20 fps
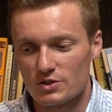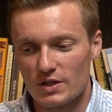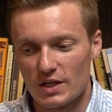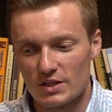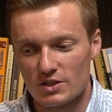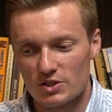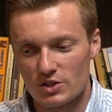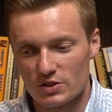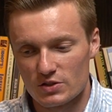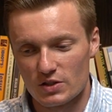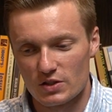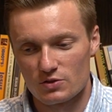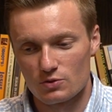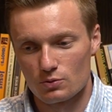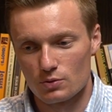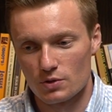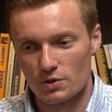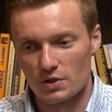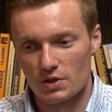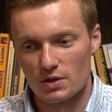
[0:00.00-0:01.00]
it's
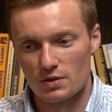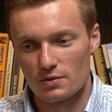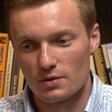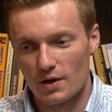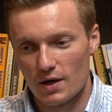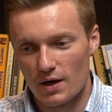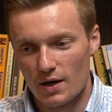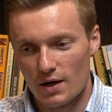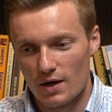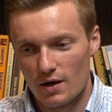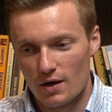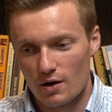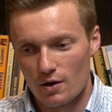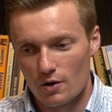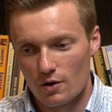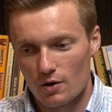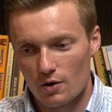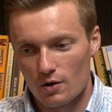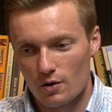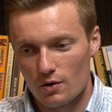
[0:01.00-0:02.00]
really
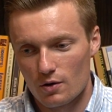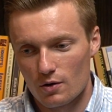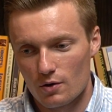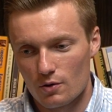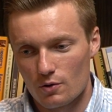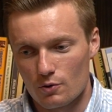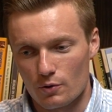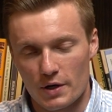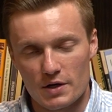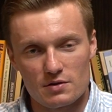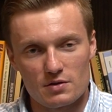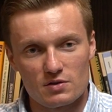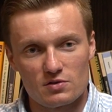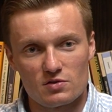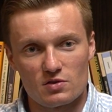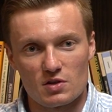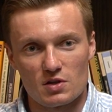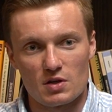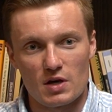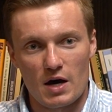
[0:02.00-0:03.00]
great to
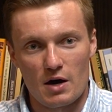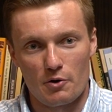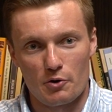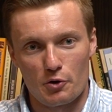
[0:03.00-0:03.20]
see how